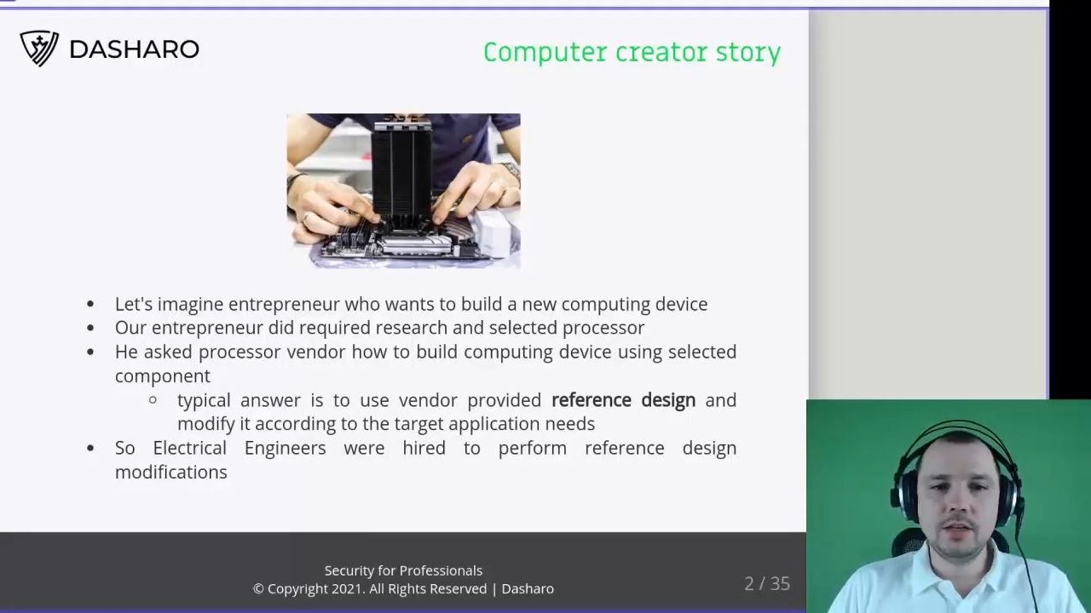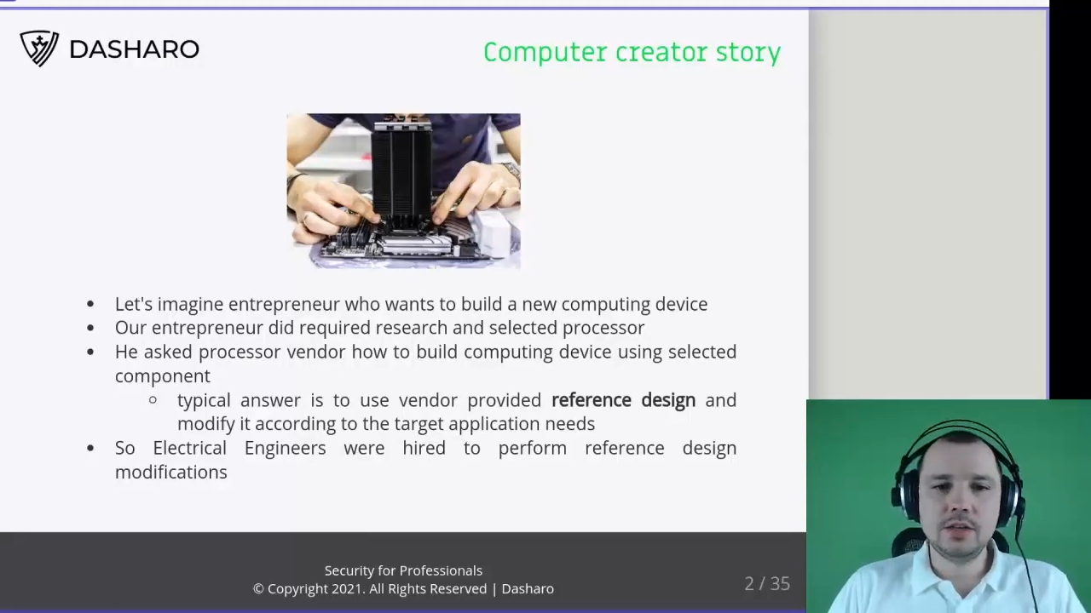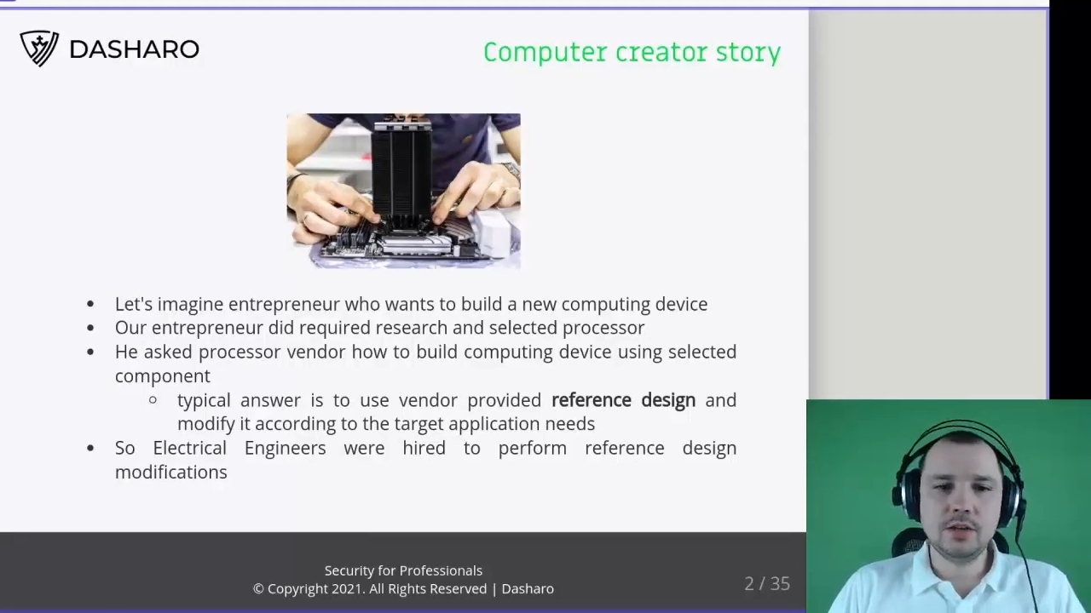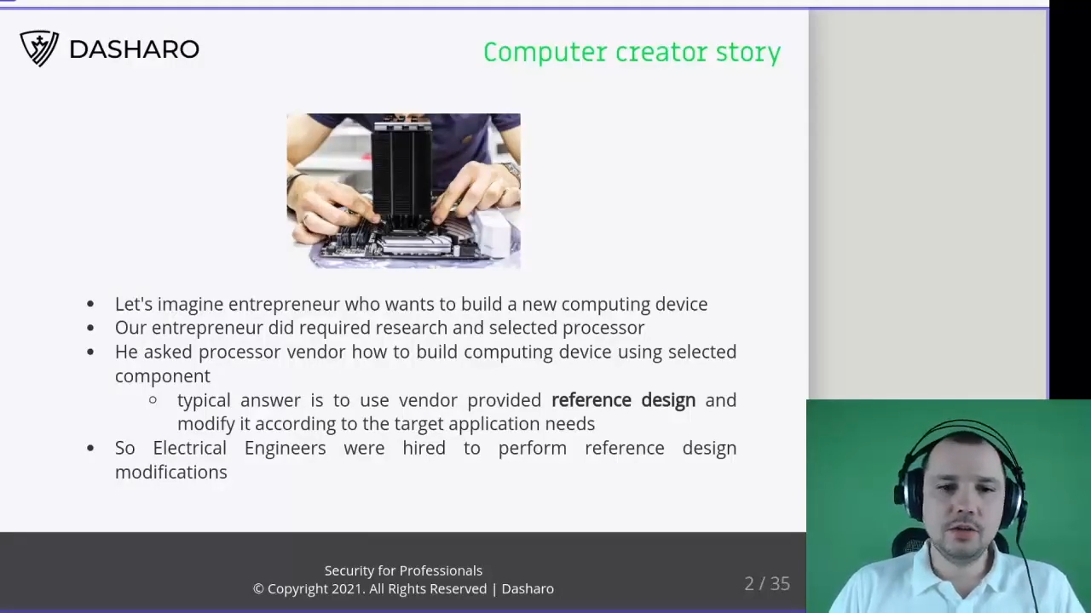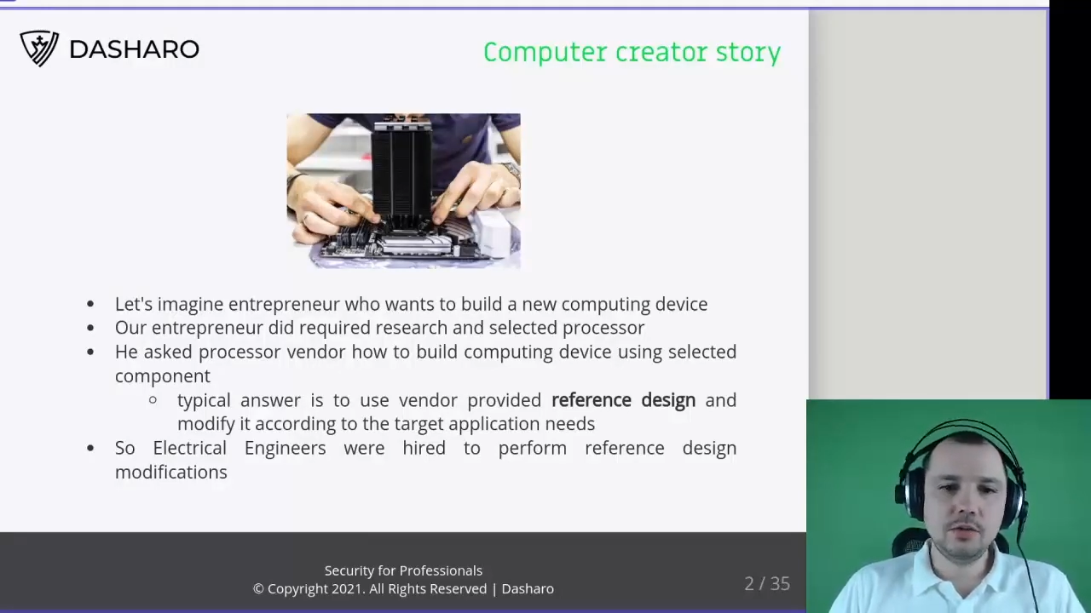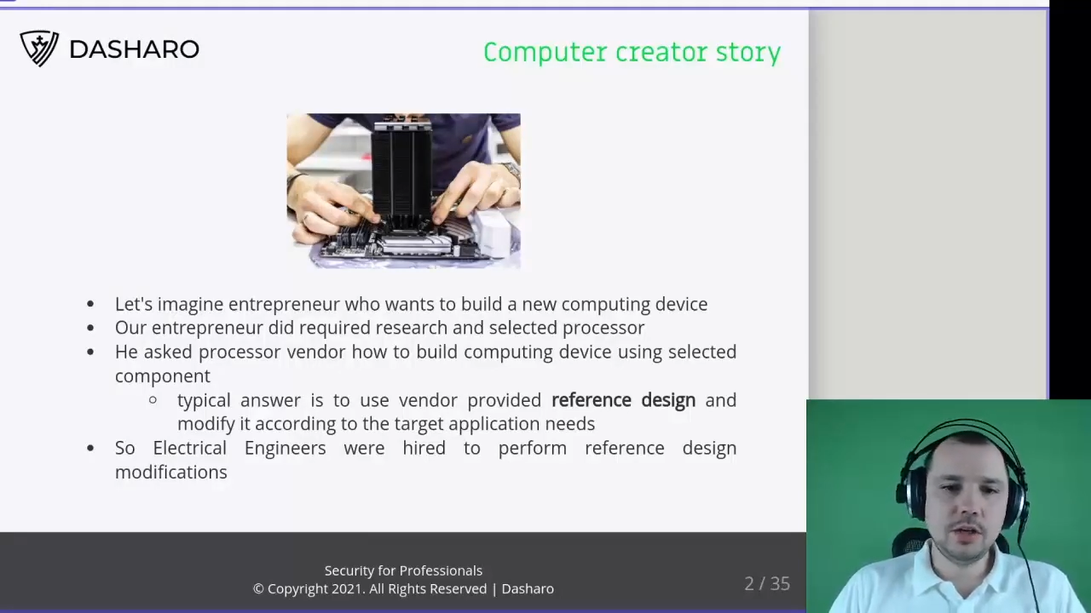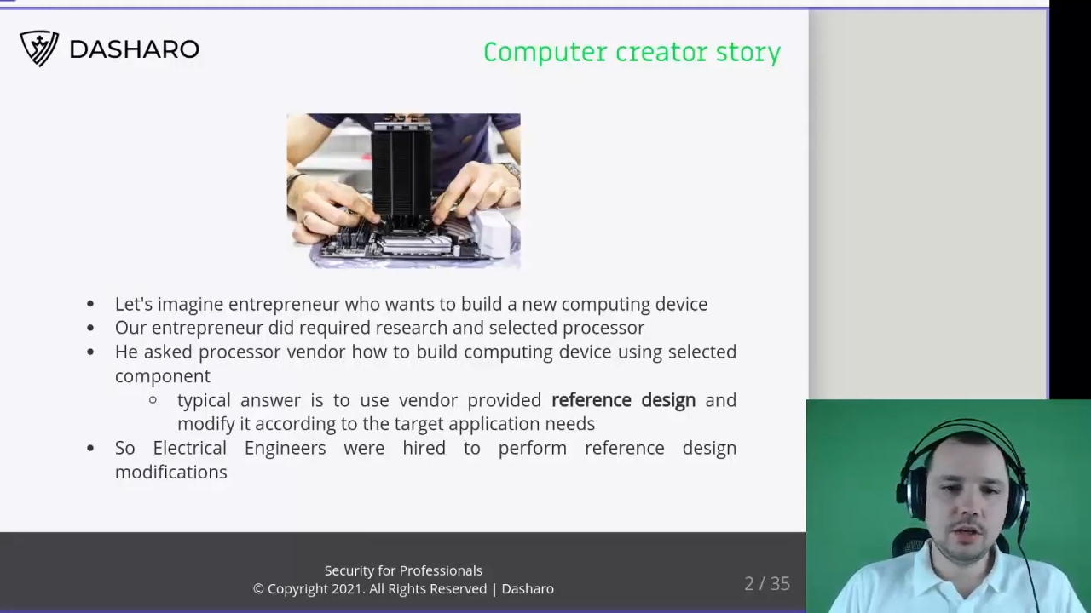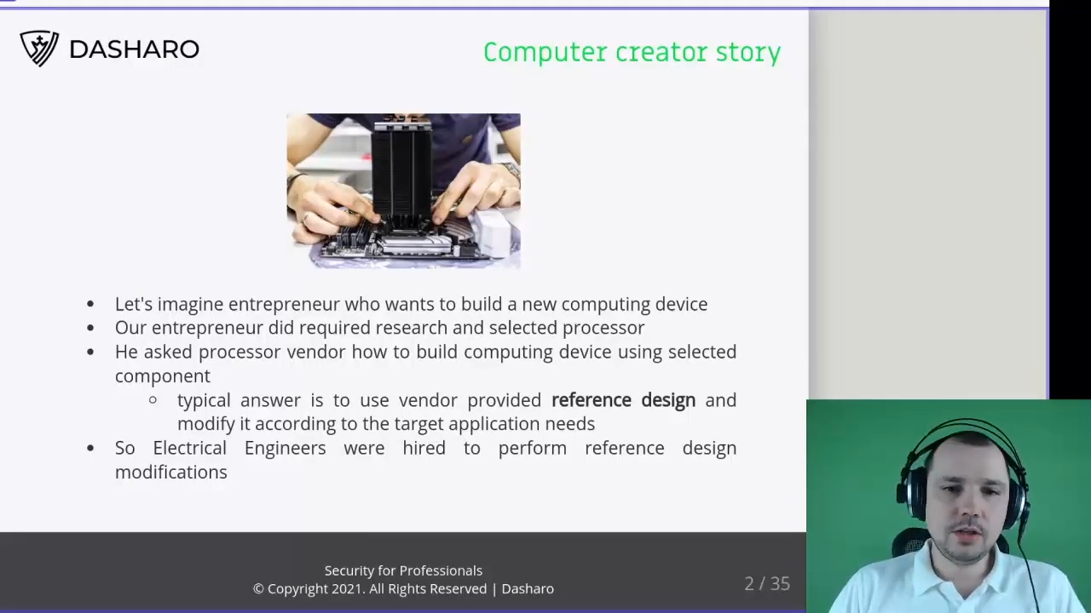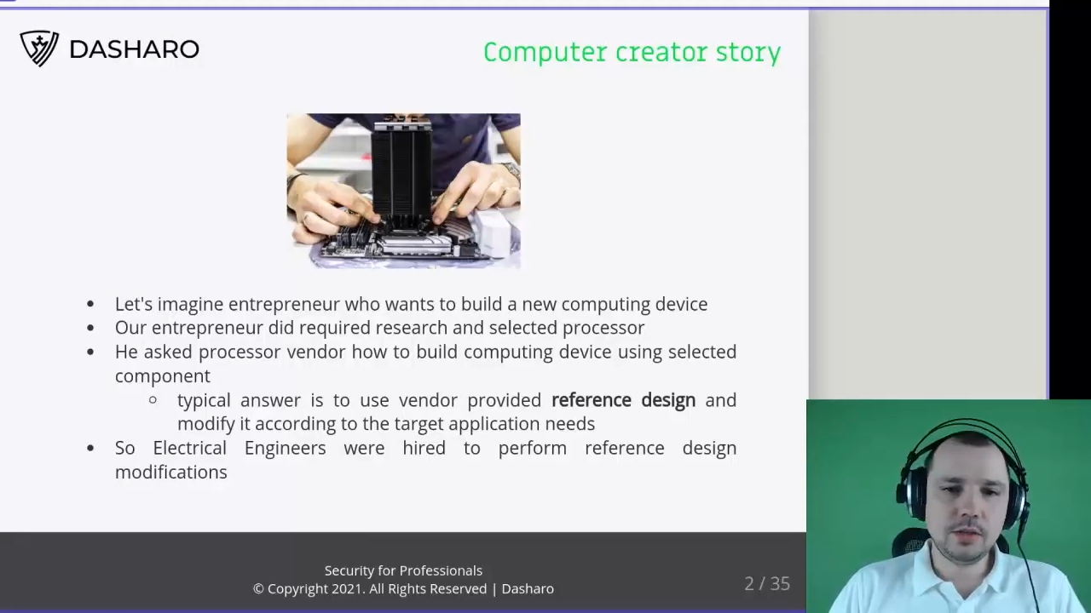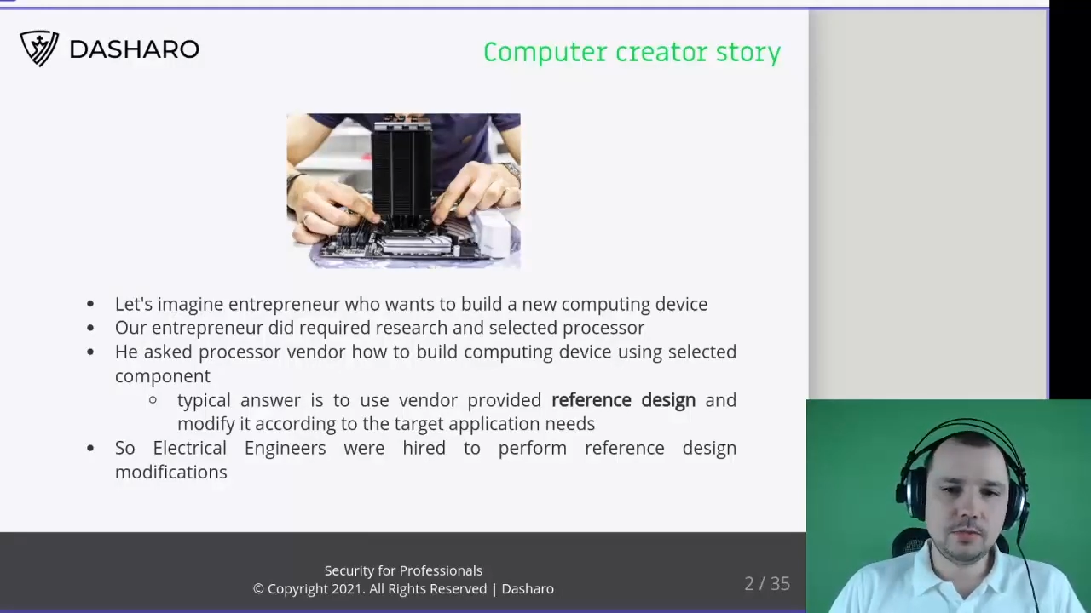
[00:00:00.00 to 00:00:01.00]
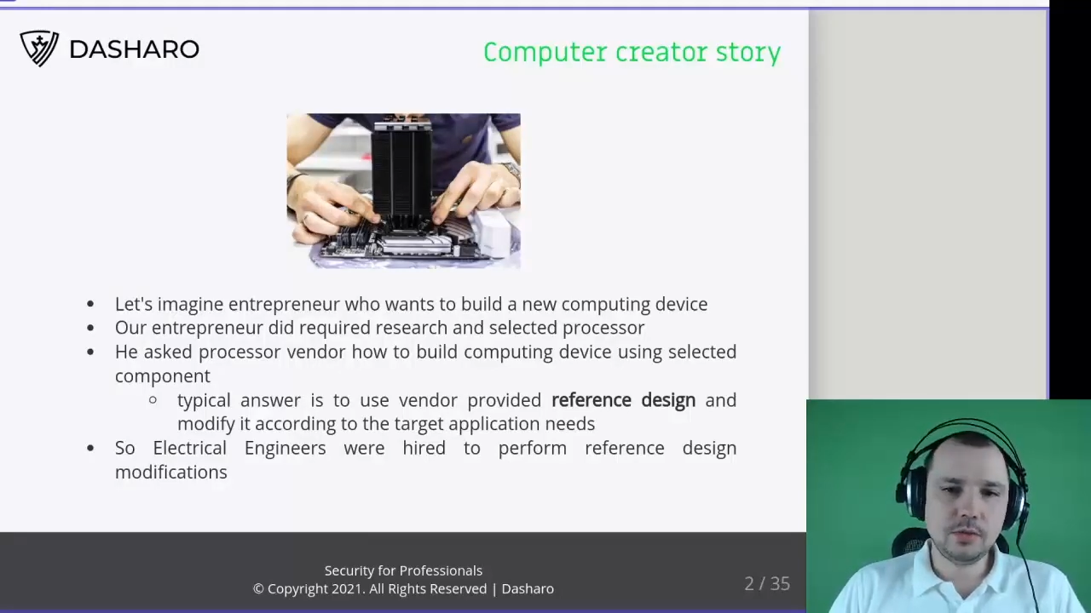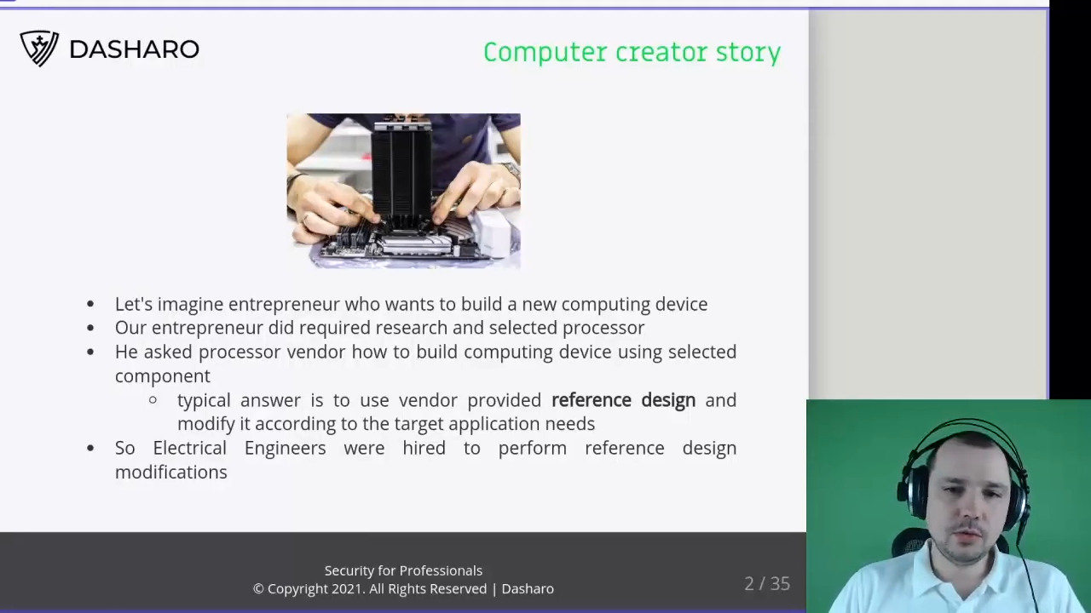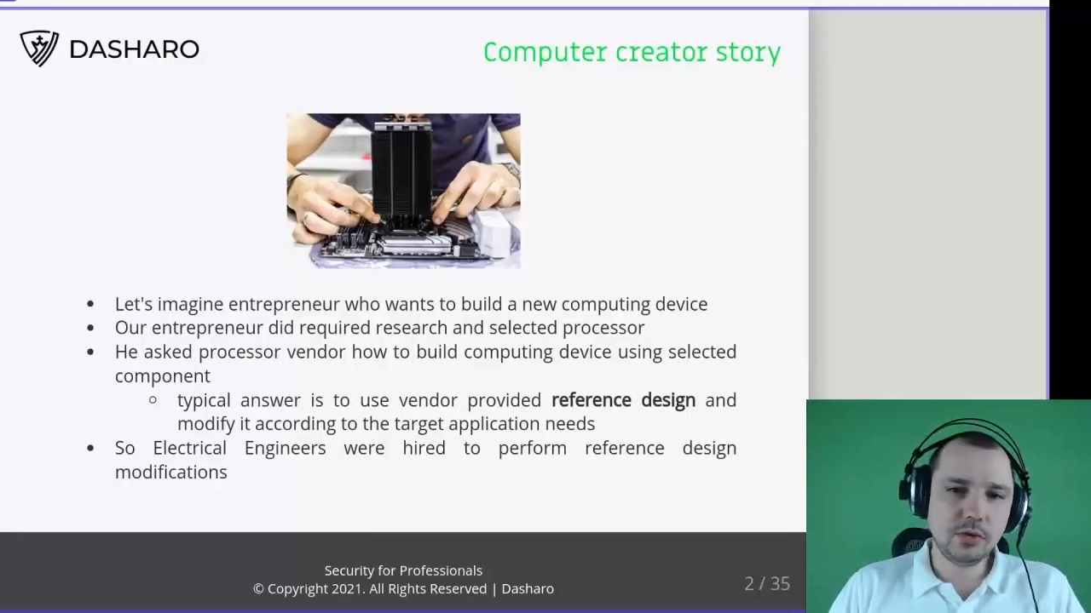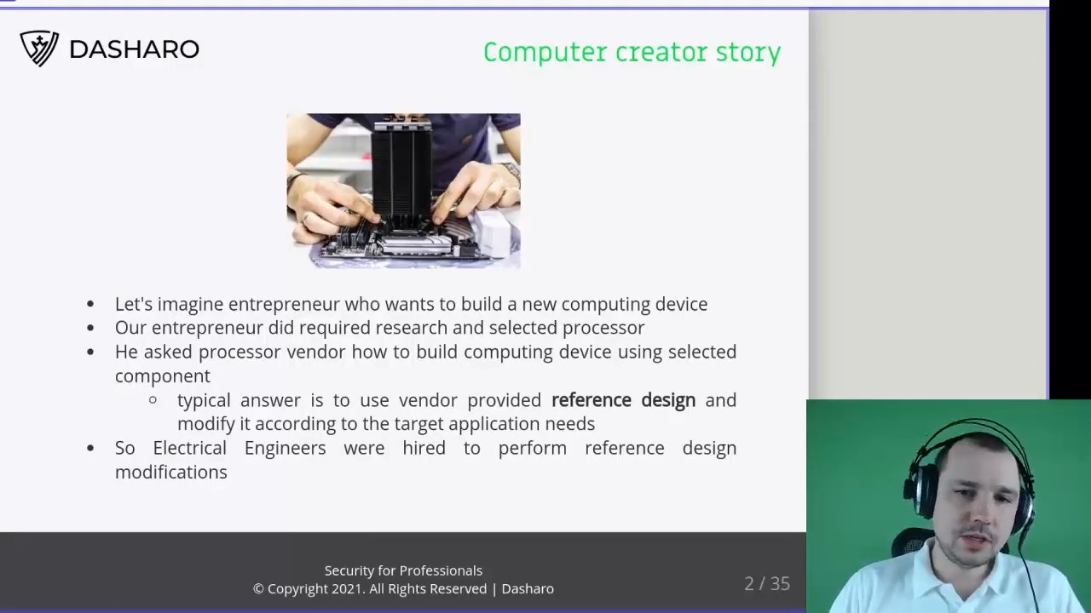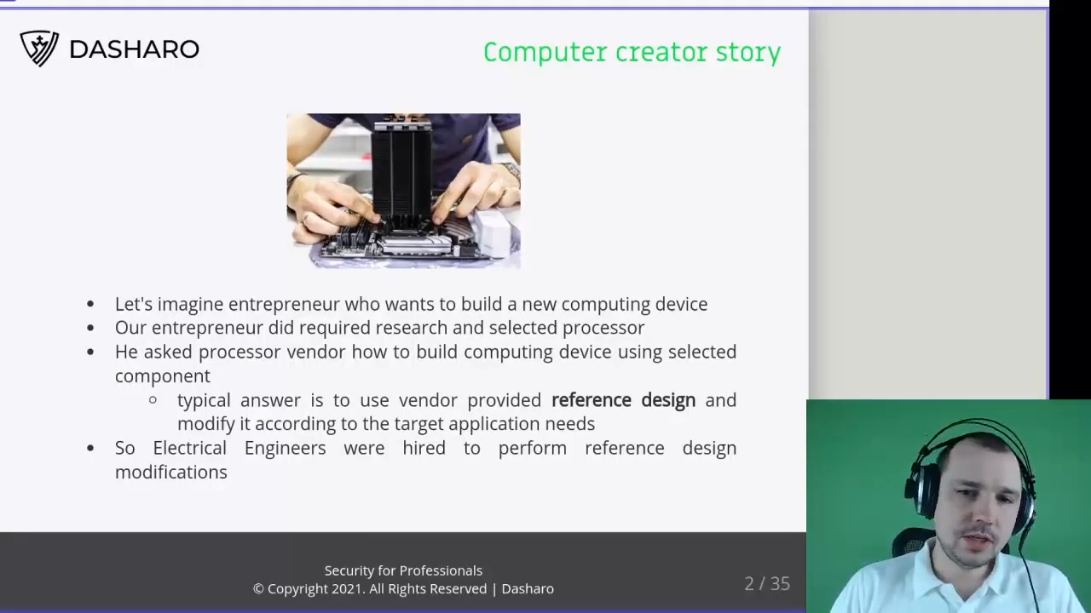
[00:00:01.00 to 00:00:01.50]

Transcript: So he